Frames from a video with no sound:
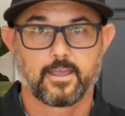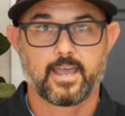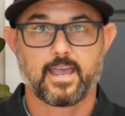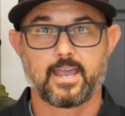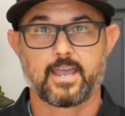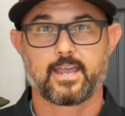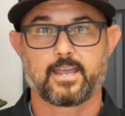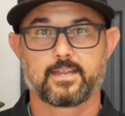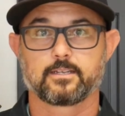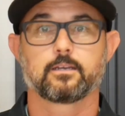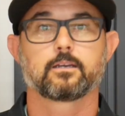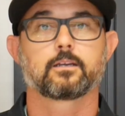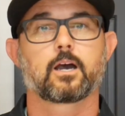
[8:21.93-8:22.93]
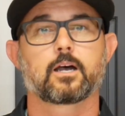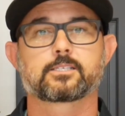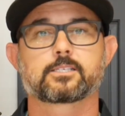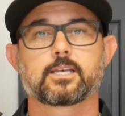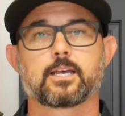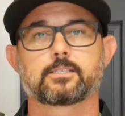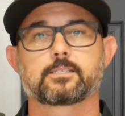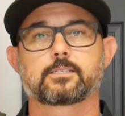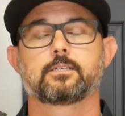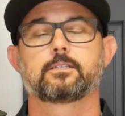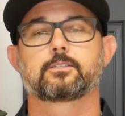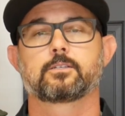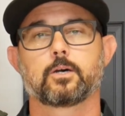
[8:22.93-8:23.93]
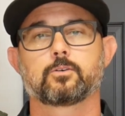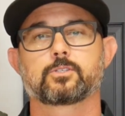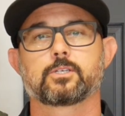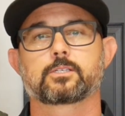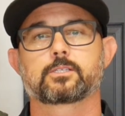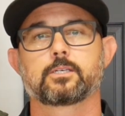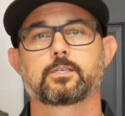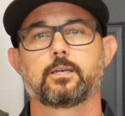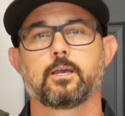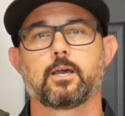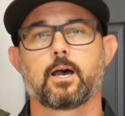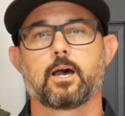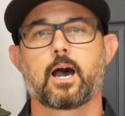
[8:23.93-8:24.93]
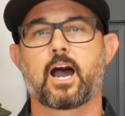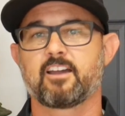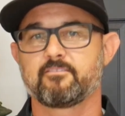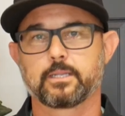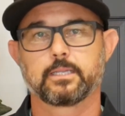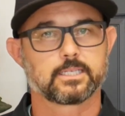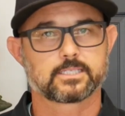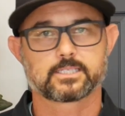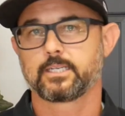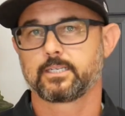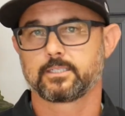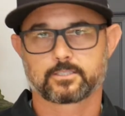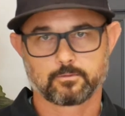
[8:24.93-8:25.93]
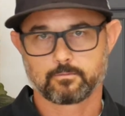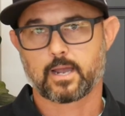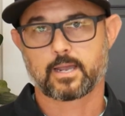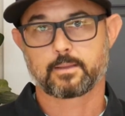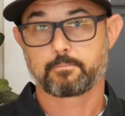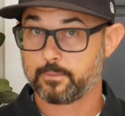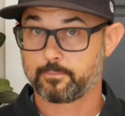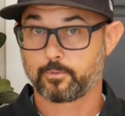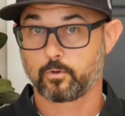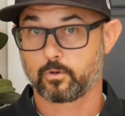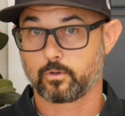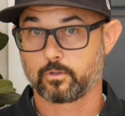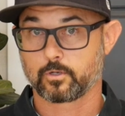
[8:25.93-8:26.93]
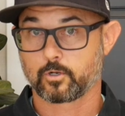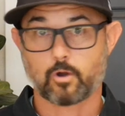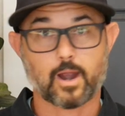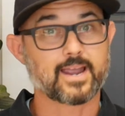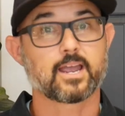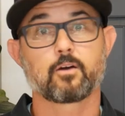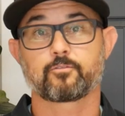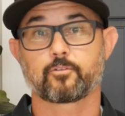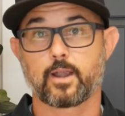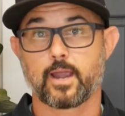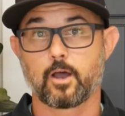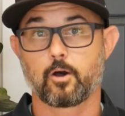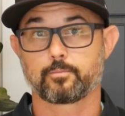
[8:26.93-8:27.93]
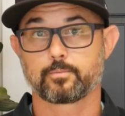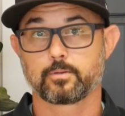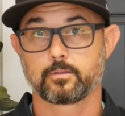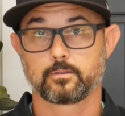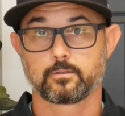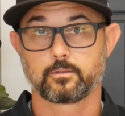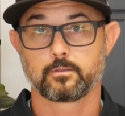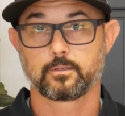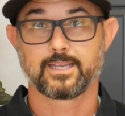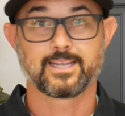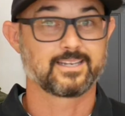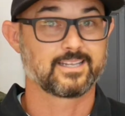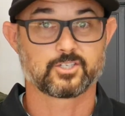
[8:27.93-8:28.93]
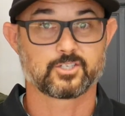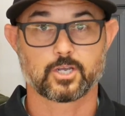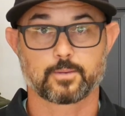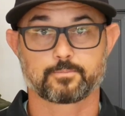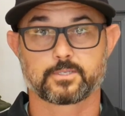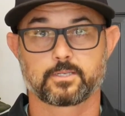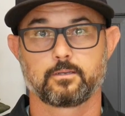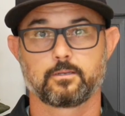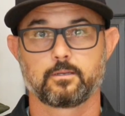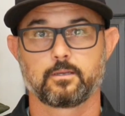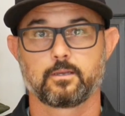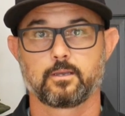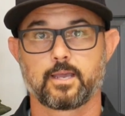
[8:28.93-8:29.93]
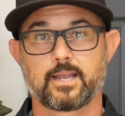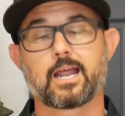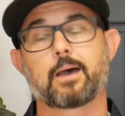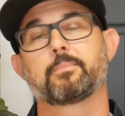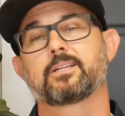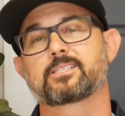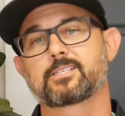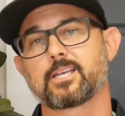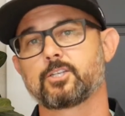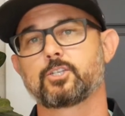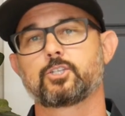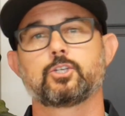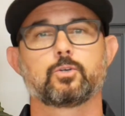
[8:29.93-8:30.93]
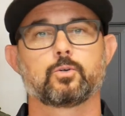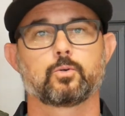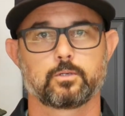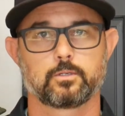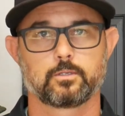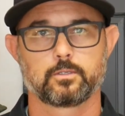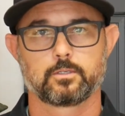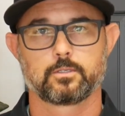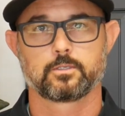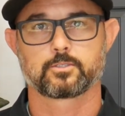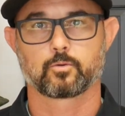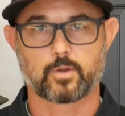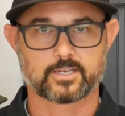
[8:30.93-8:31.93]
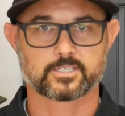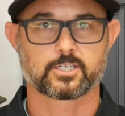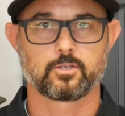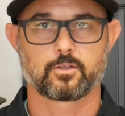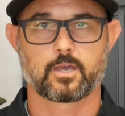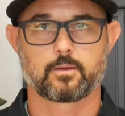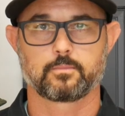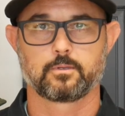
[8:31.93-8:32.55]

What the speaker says: And God says to Moses, I've been listening to my people cry out for help in Egypt. And I'm going to send you to rescue them.